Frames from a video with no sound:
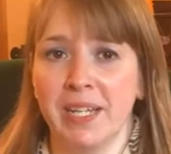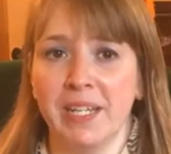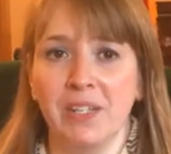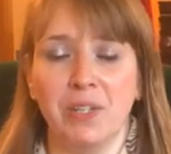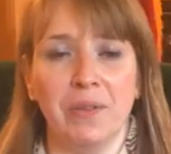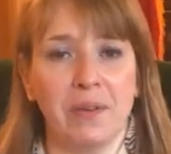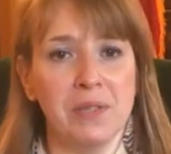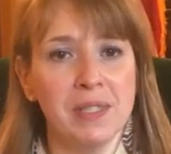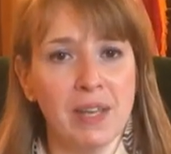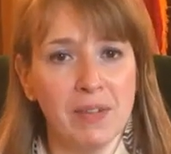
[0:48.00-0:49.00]
in
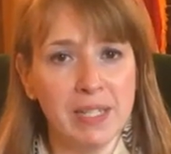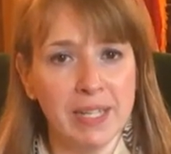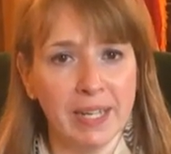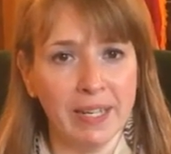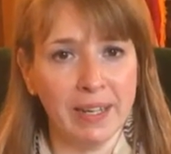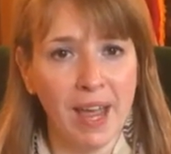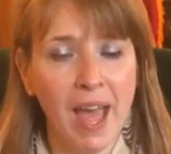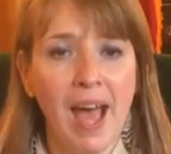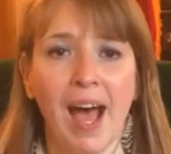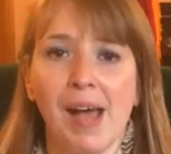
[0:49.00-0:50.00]
2017,
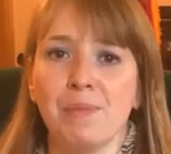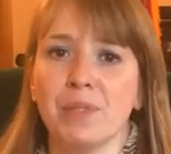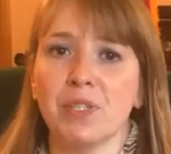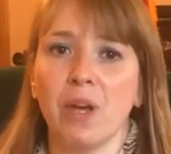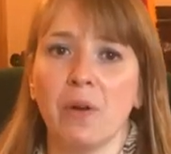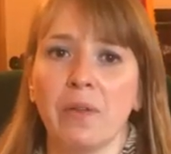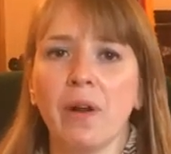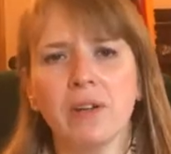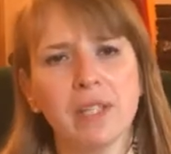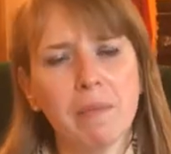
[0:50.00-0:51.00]
um, so there
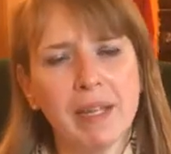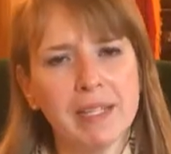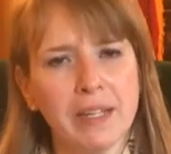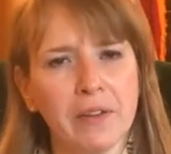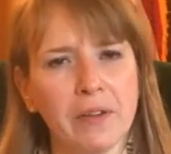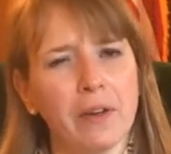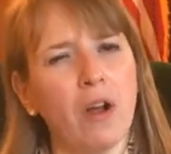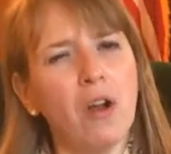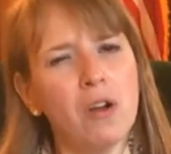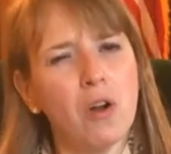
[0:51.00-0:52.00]
are some things in here
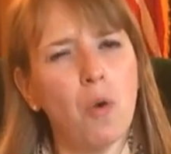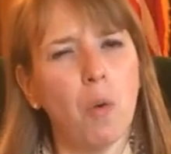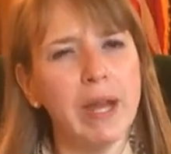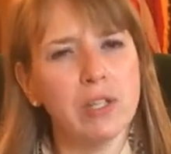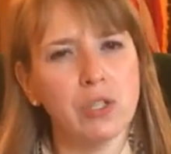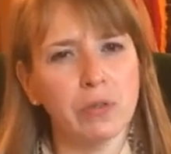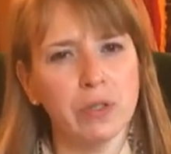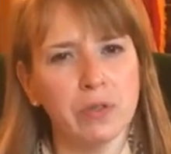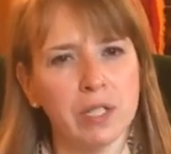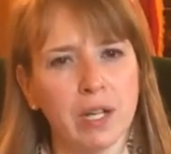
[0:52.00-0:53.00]
that aren't quite
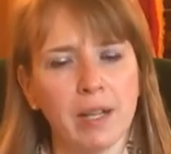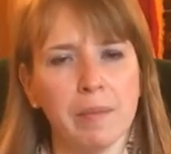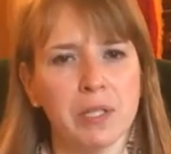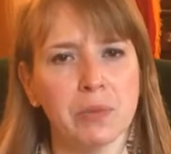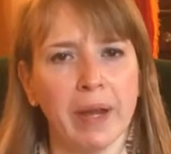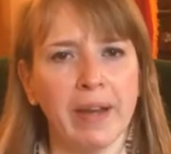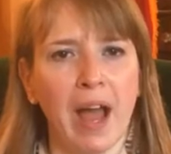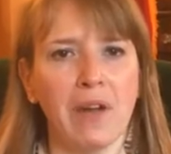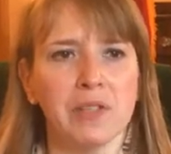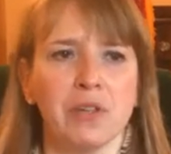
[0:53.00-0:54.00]
true to Columbus right
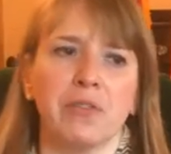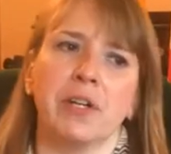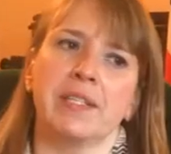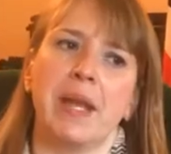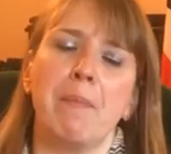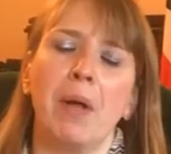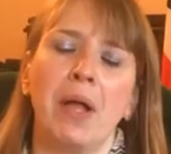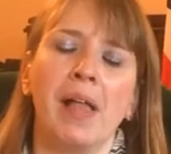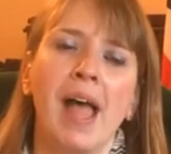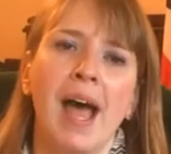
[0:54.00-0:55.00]
now. So for
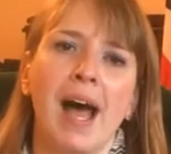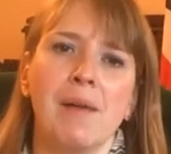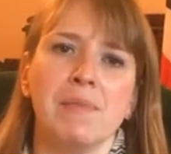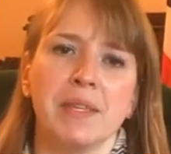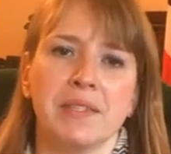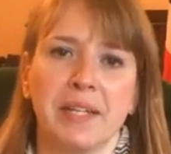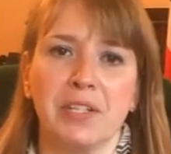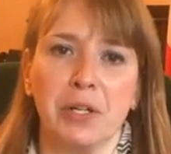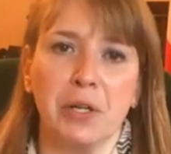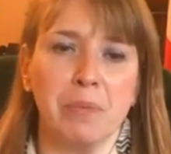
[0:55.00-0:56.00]
example, um, the
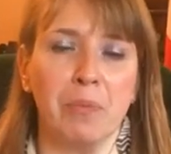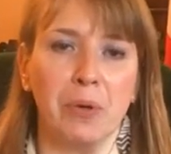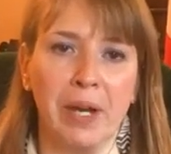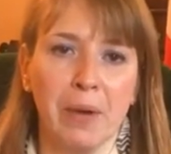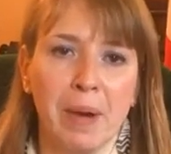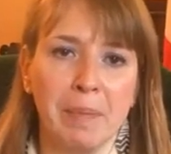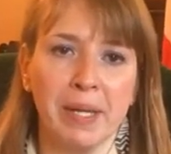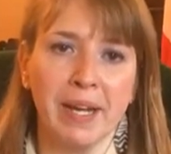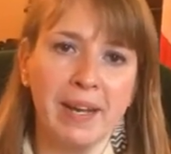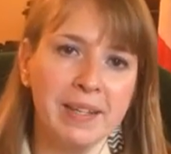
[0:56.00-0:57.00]
Santa Maria
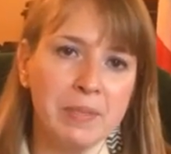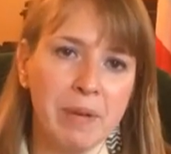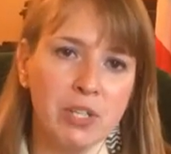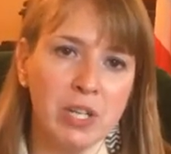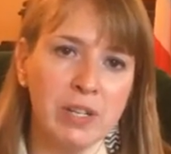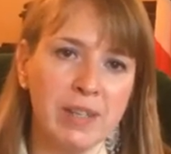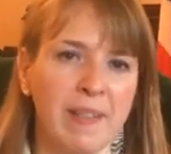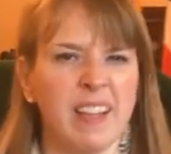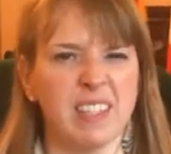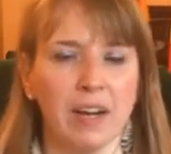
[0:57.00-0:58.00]
replica is mentioned,
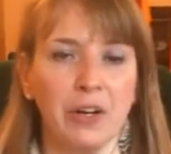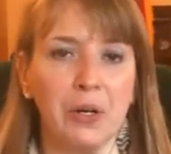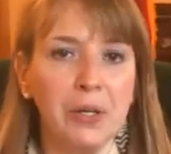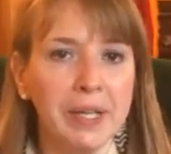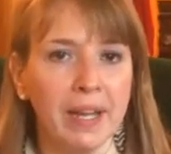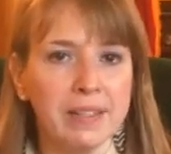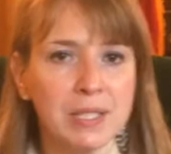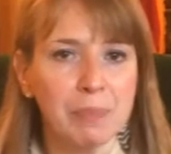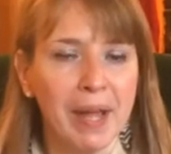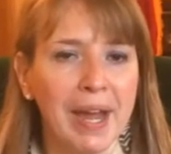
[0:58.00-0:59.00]
and that's not currently on
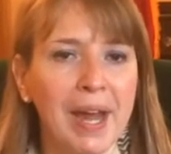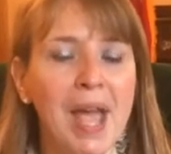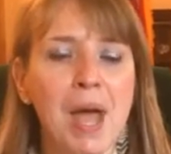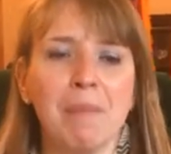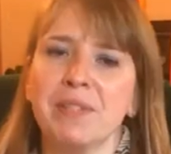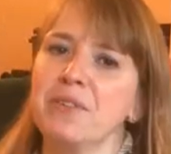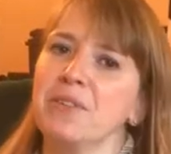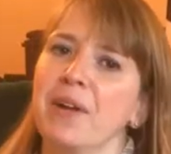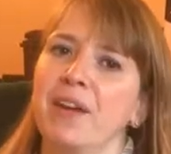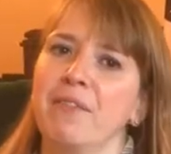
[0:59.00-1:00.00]
display. But it's
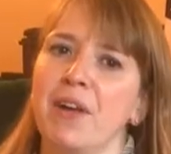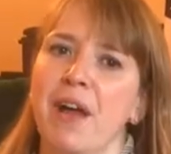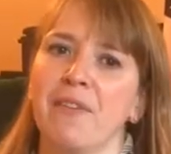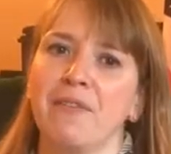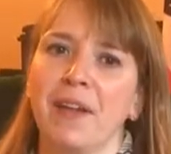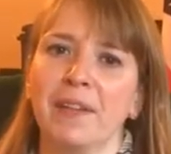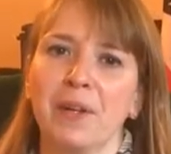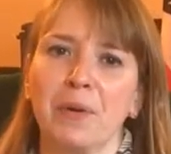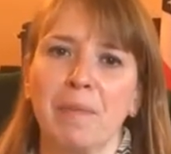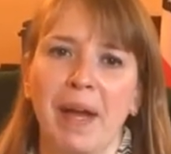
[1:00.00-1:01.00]
also kind of a, a fun
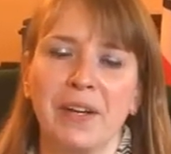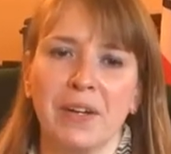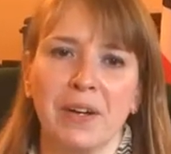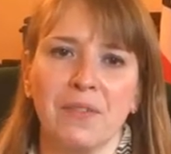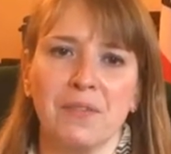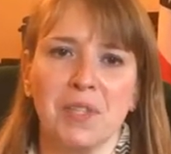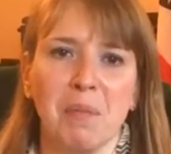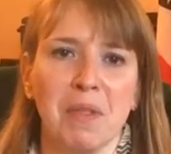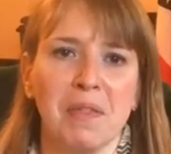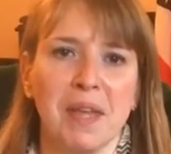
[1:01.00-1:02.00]
little reminder of
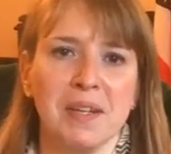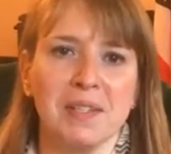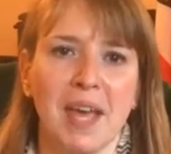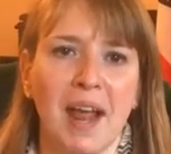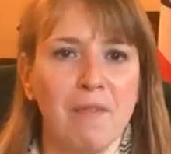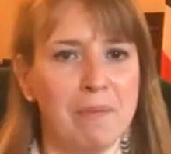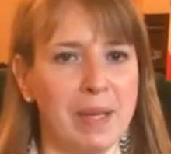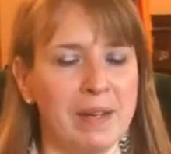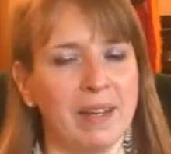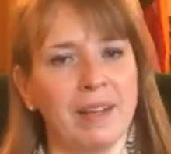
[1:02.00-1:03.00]
some of the things that have
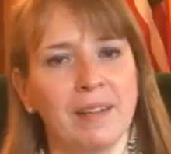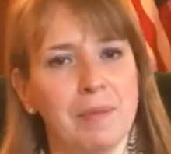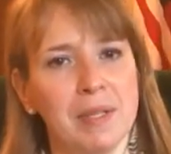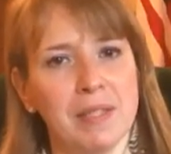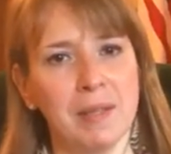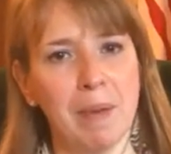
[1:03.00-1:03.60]
been in Columbus in the